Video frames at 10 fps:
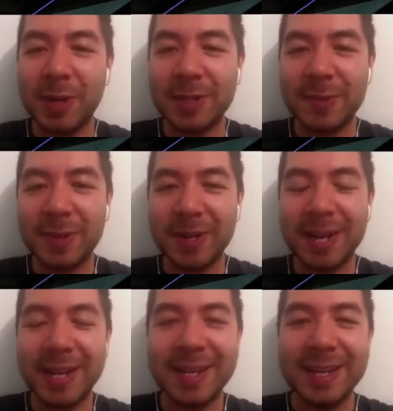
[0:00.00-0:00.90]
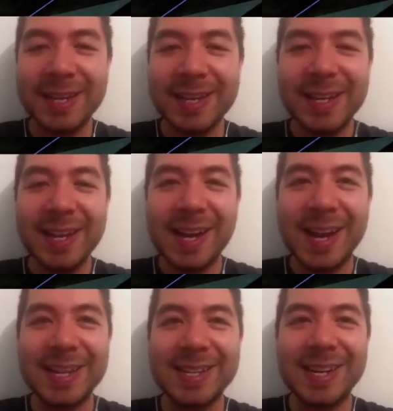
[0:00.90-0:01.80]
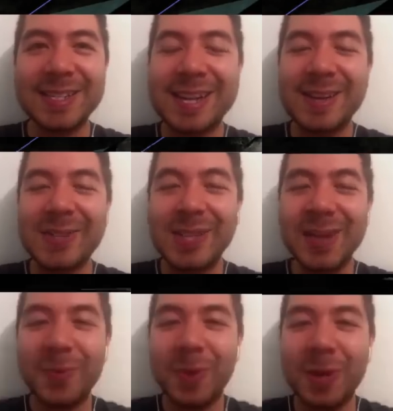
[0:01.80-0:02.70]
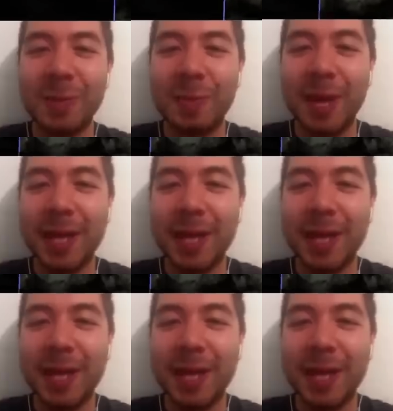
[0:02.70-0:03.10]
where I got down to like one peg